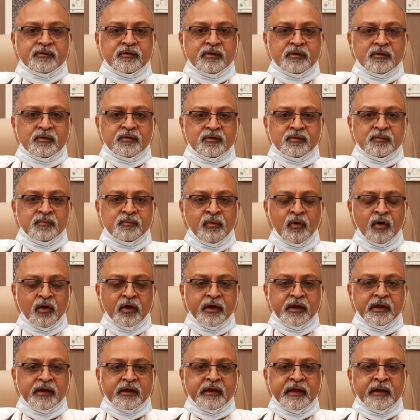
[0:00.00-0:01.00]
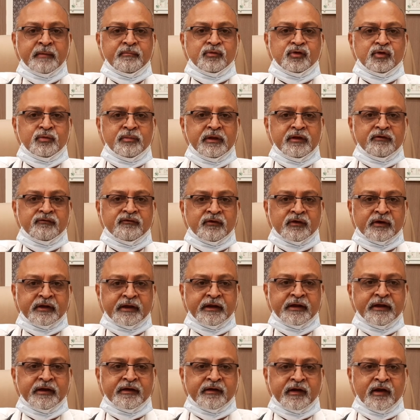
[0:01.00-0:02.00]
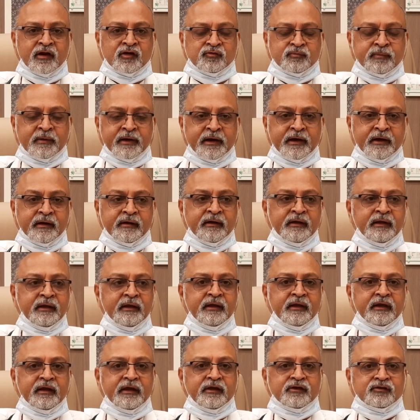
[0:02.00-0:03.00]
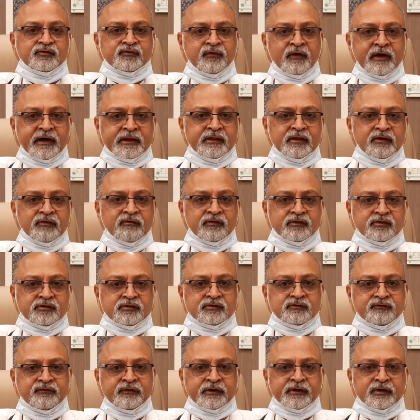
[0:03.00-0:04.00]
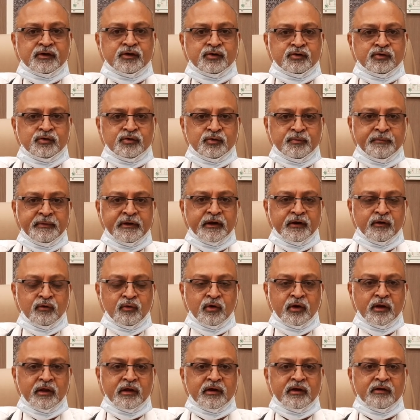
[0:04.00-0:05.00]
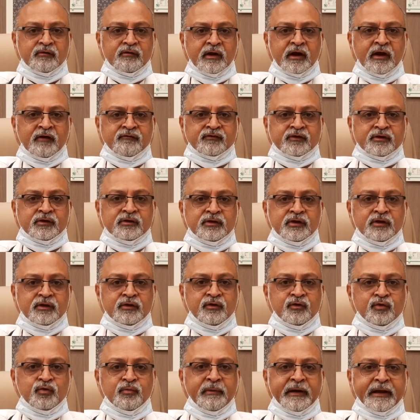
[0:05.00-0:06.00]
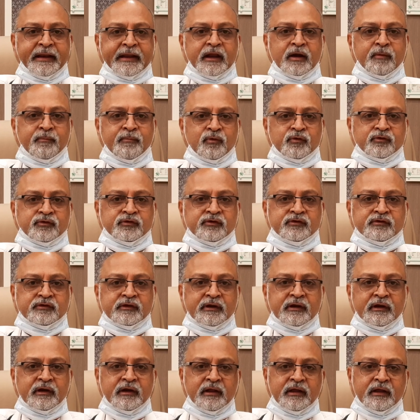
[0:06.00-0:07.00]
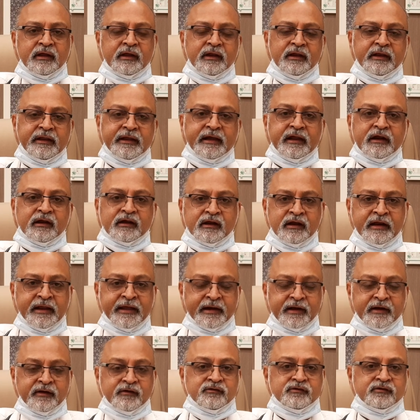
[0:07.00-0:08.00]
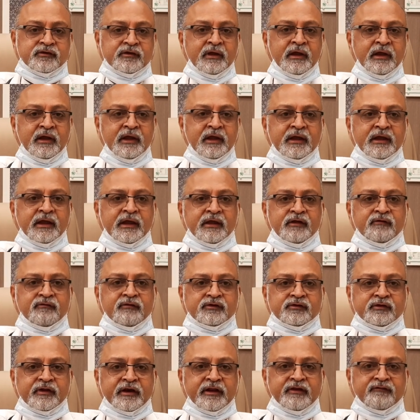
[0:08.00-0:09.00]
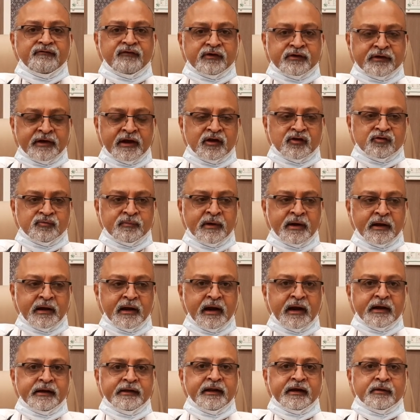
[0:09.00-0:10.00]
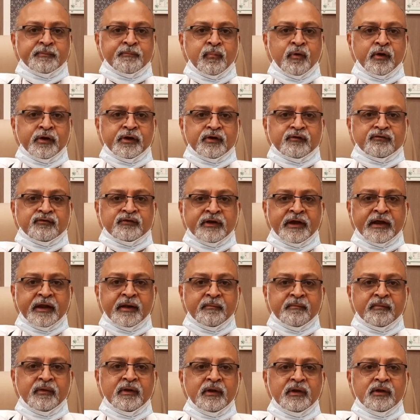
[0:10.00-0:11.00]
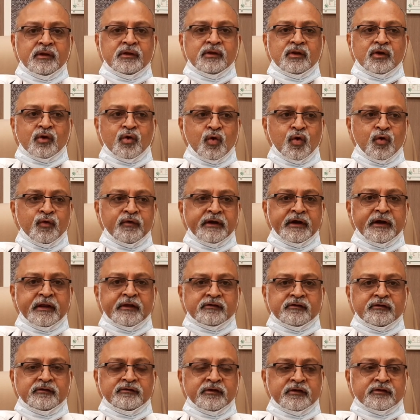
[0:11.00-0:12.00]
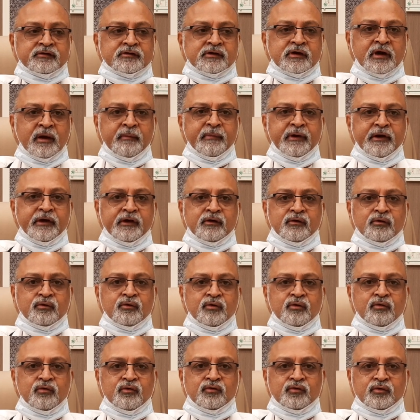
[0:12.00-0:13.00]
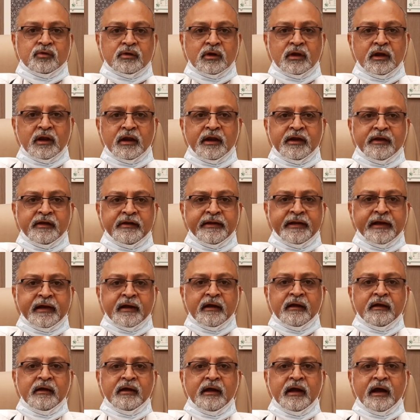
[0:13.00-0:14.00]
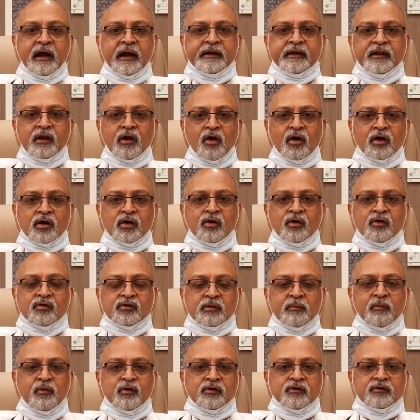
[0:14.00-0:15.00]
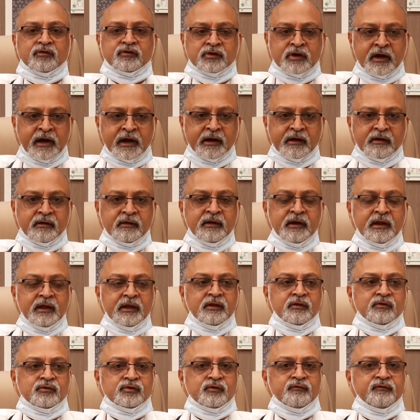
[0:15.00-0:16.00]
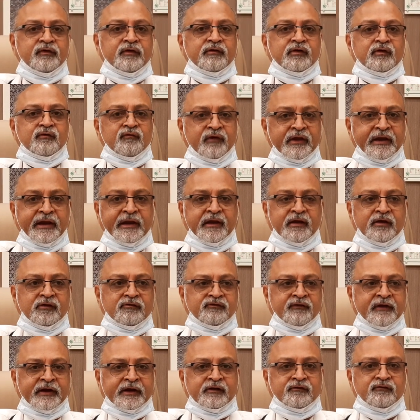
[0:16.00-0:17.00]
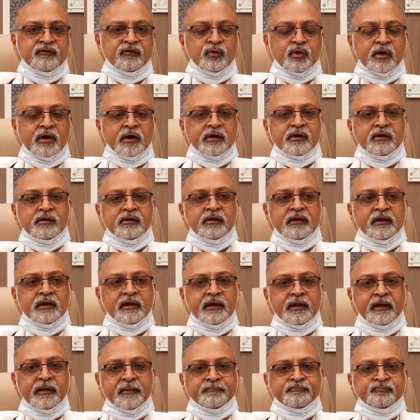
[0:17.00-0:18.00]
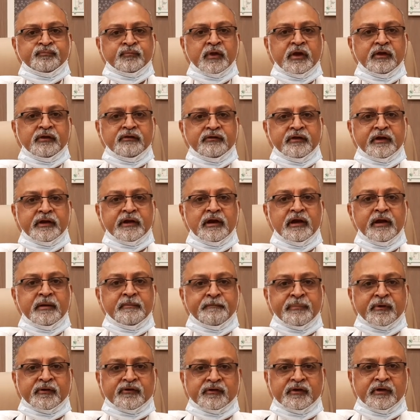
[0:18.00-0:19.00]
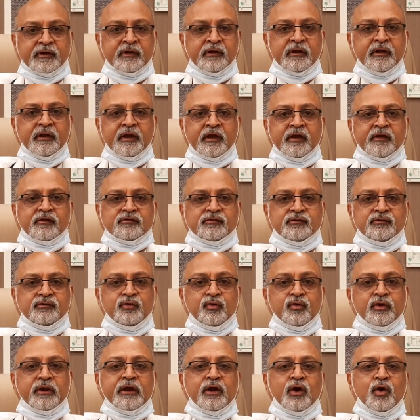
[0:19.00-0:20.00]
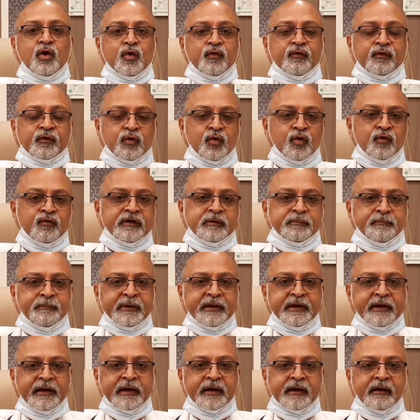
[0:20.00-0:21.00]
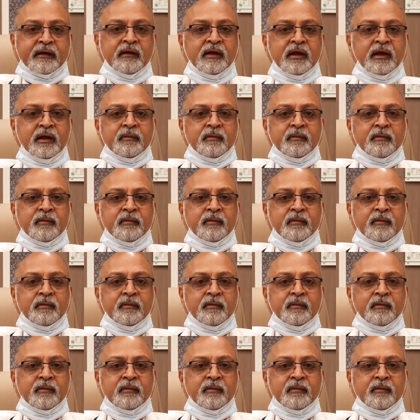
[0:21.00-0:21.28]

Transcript: uh, boy, came to me for kidney transplant. His father was fit to be a donor. After the new medical process and uh, legal clearance, he was ready for transplant. At that point of time, the COVID has just come into India and the lockdown was about to start. So we were worried. In fact, if you look at the general impression, is during COVID period,